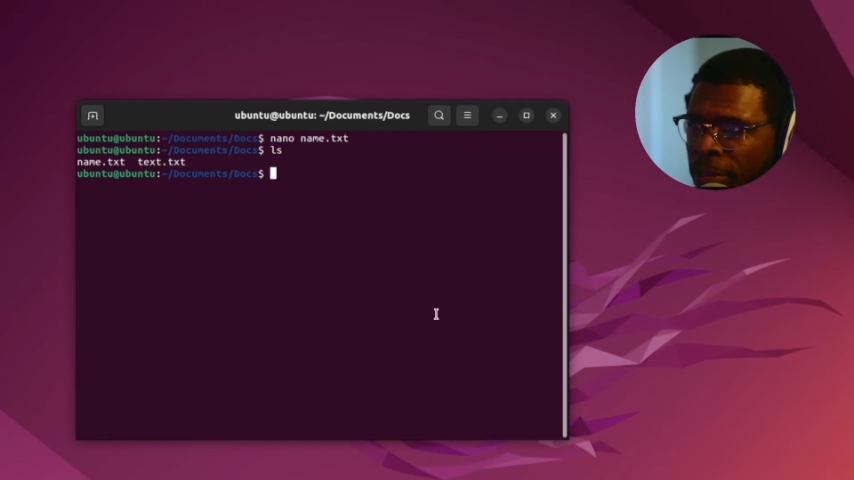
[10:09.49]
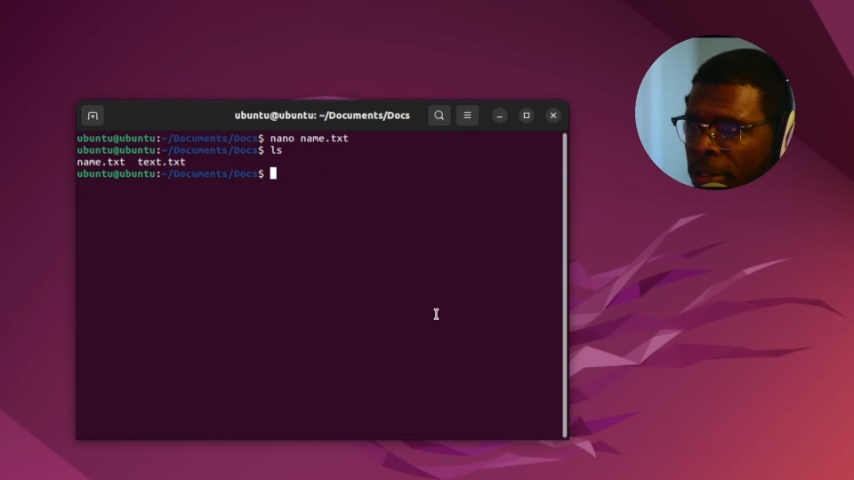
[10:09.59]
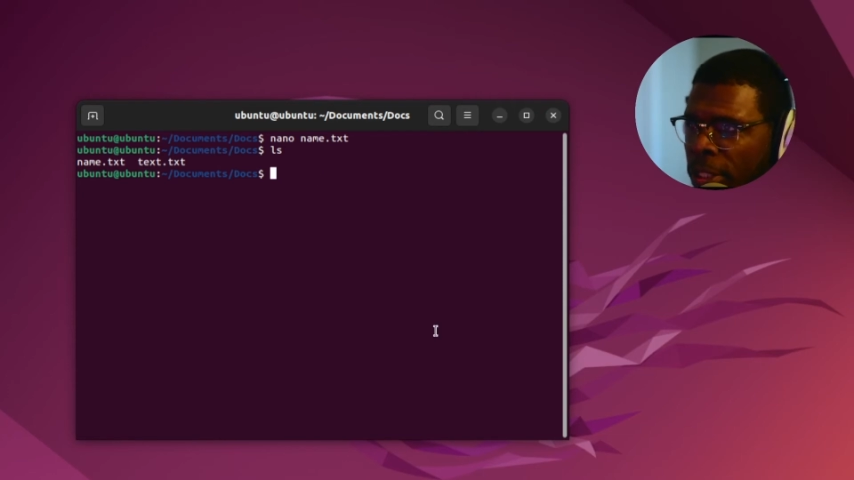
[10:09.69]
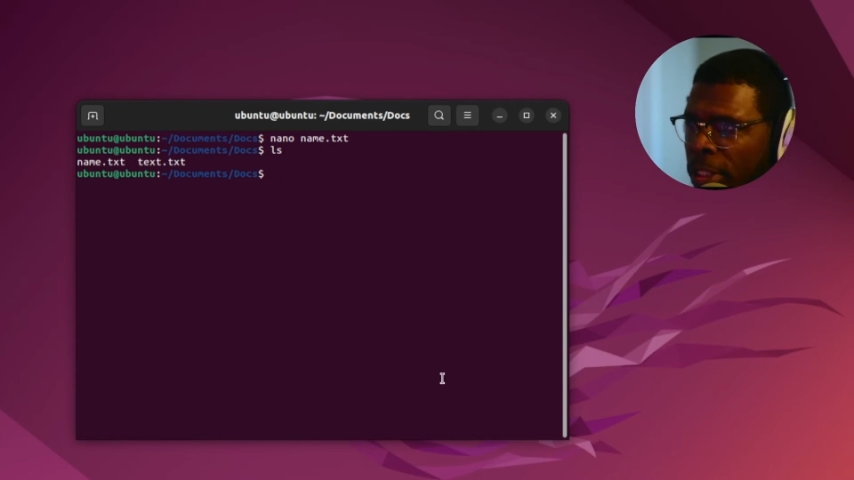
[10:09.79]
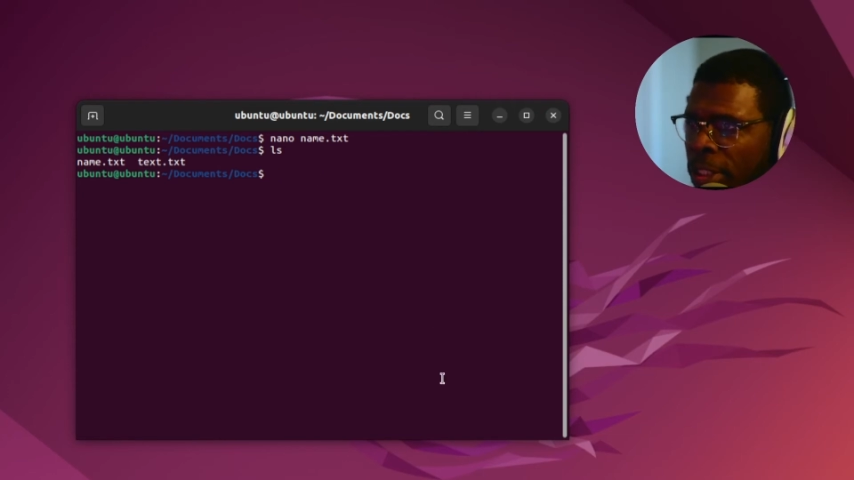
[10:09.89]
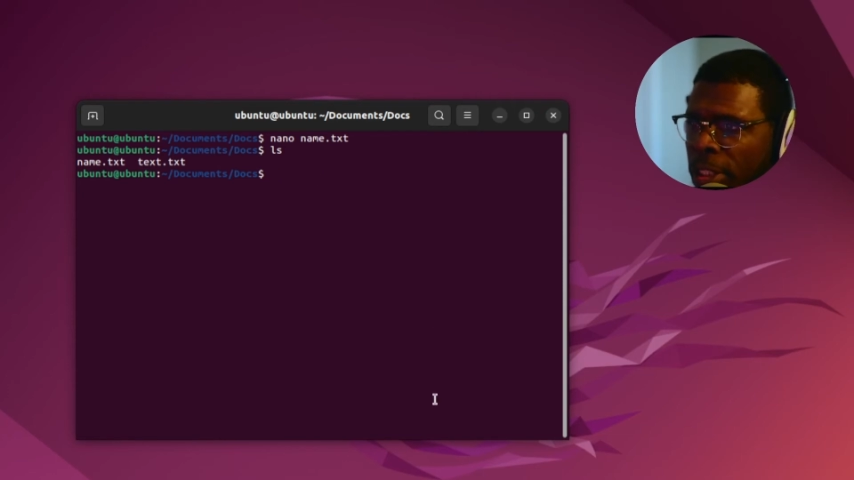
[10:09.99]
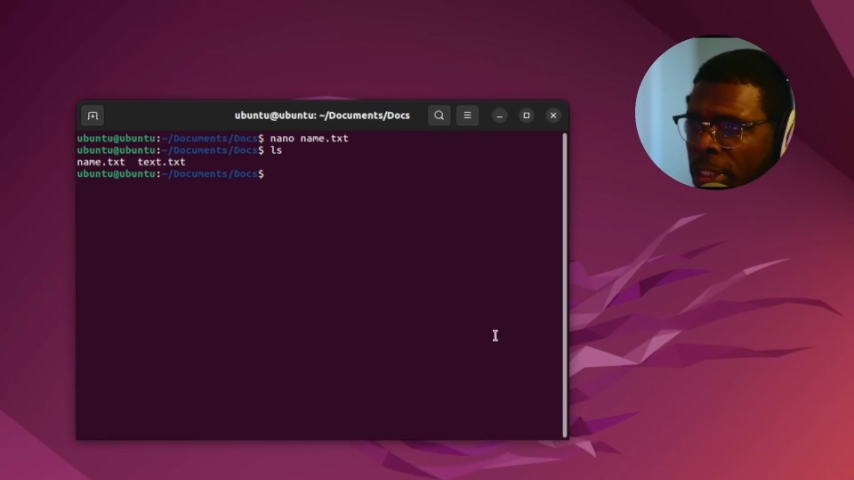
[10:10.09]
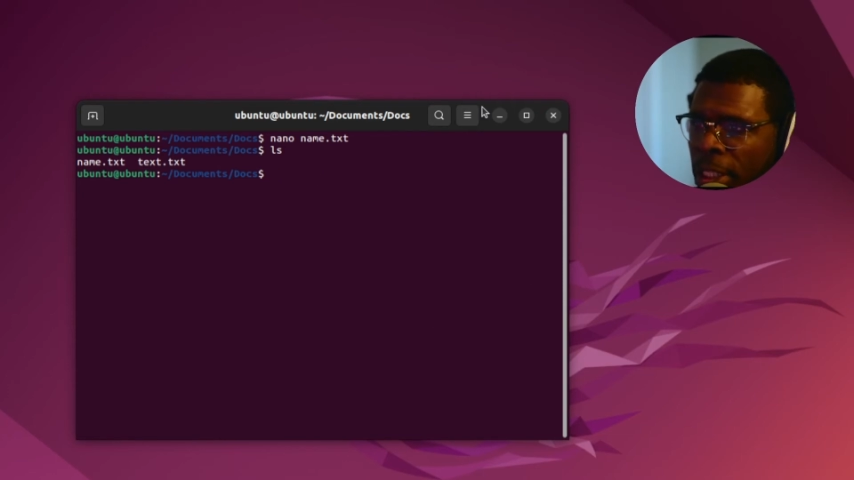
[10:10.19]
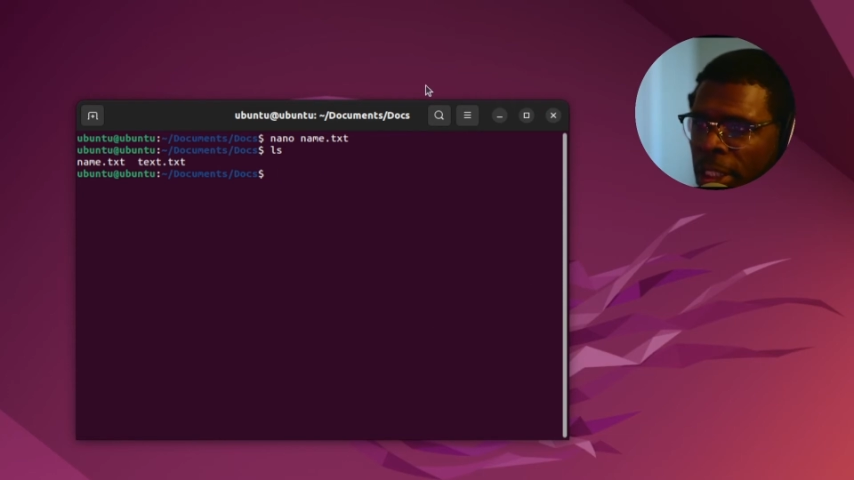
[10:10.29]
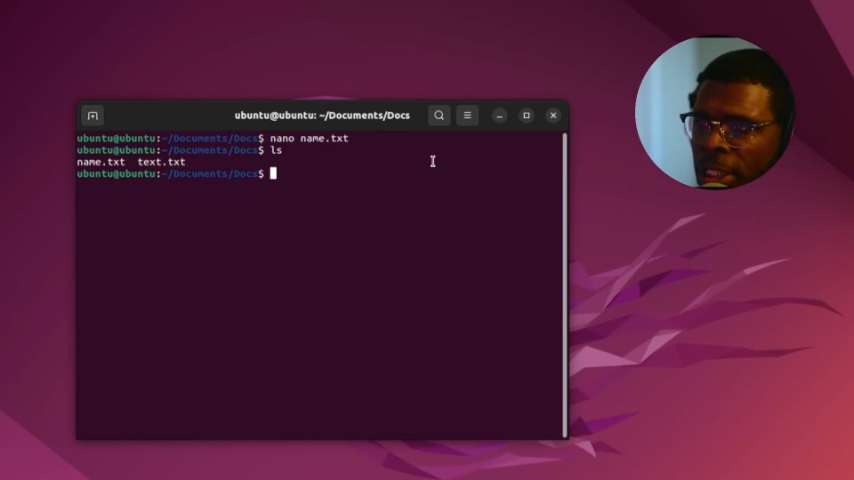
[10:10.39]
this is
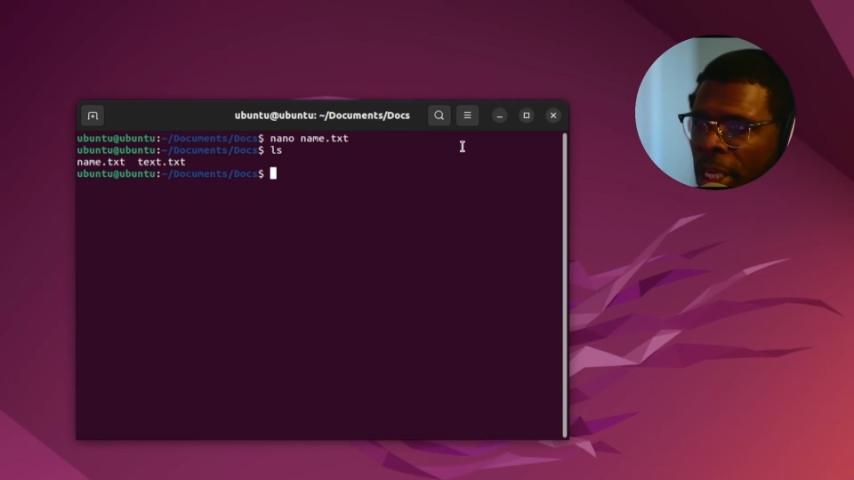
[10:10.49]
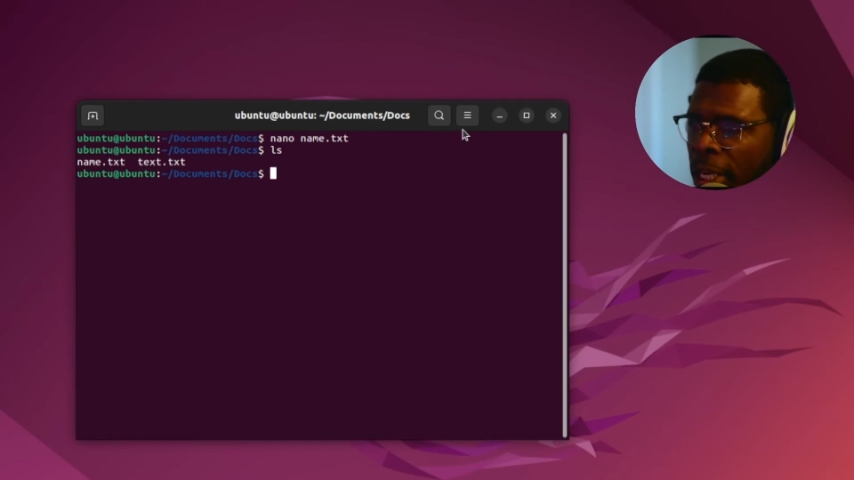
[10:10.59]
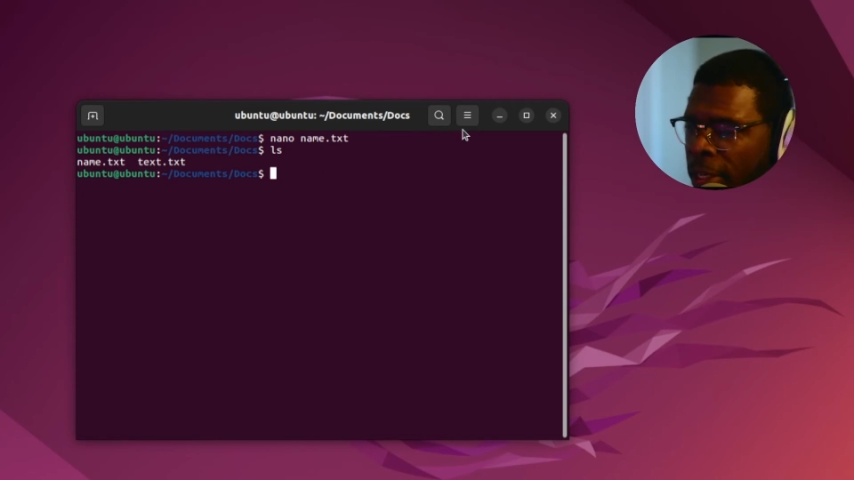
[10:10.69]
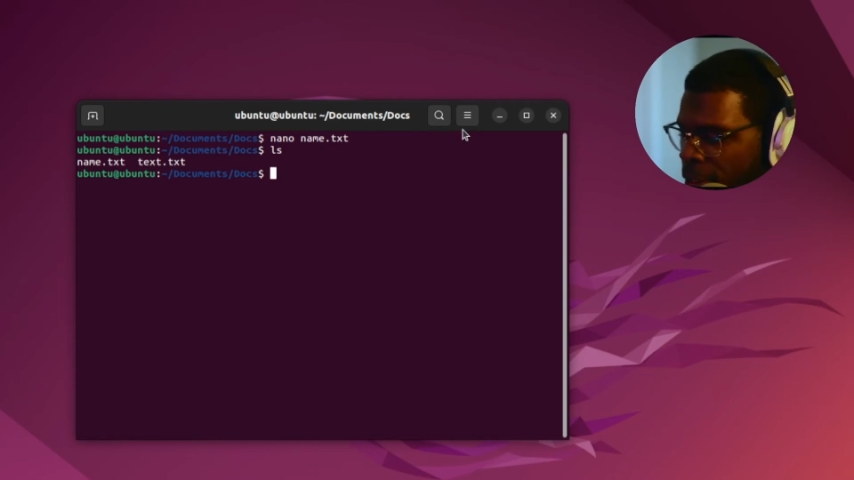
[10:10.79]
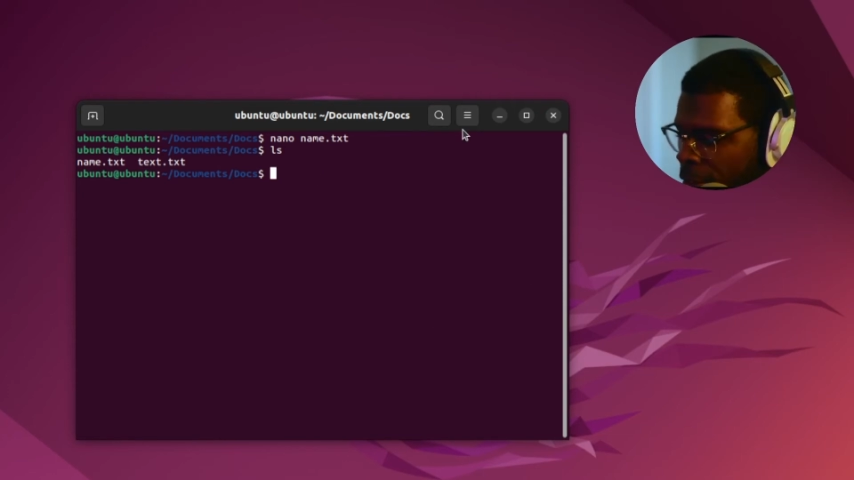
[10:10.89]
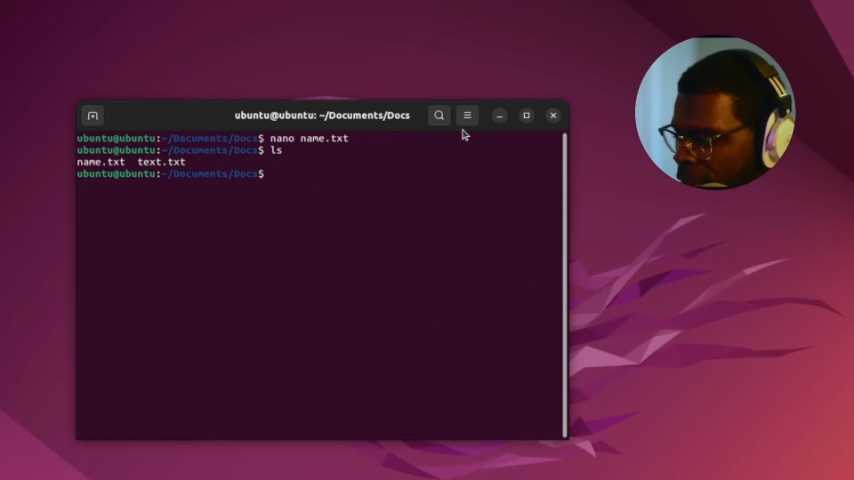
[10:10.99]
the entire